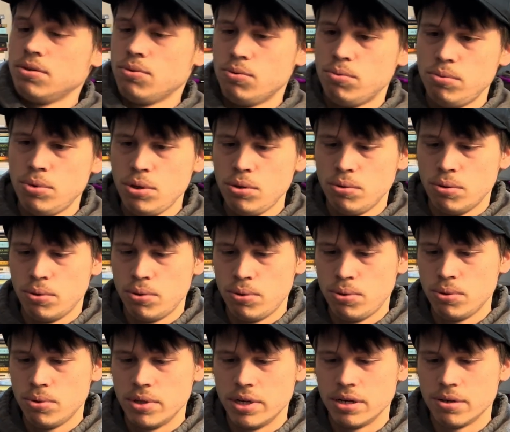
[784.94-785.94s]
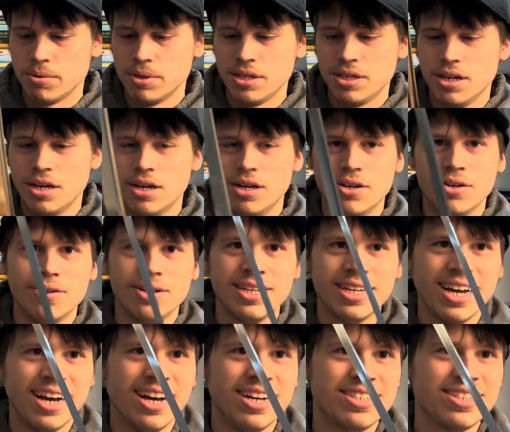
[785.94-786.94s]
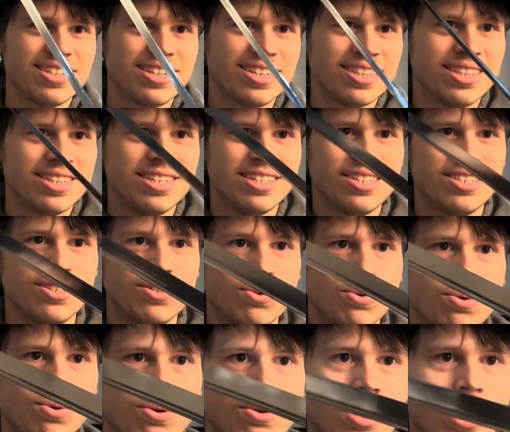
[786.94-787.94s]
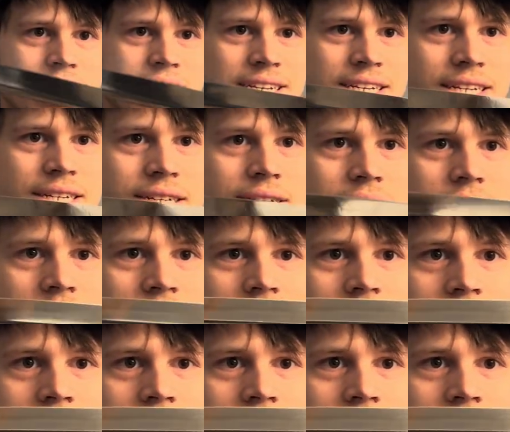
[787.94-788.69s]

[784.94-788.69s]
Whew, there we go. Guys, look at this sword right here.